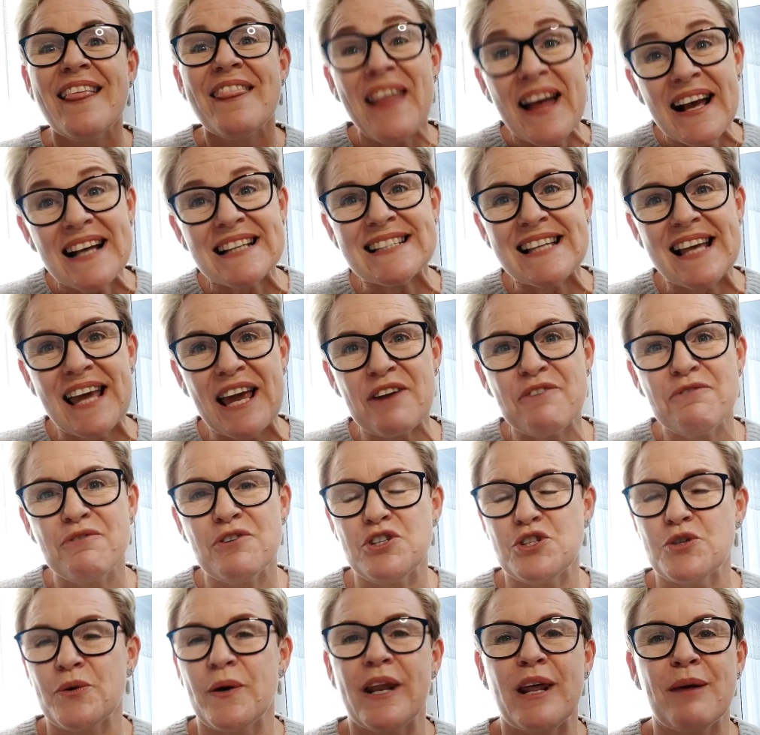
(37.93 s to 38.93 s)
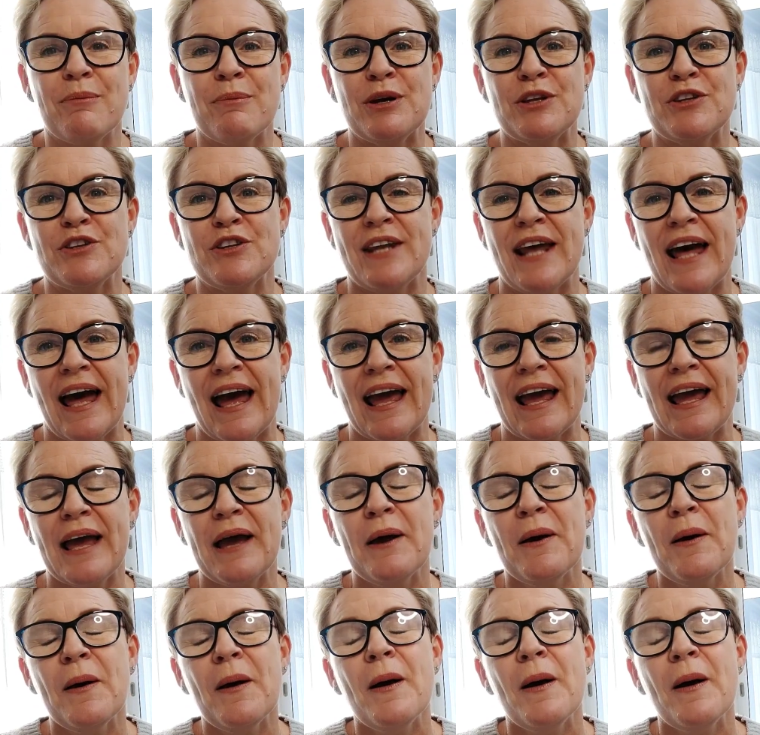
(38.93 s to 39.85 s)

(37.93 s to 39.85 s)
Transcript: Thanks again for joining me today.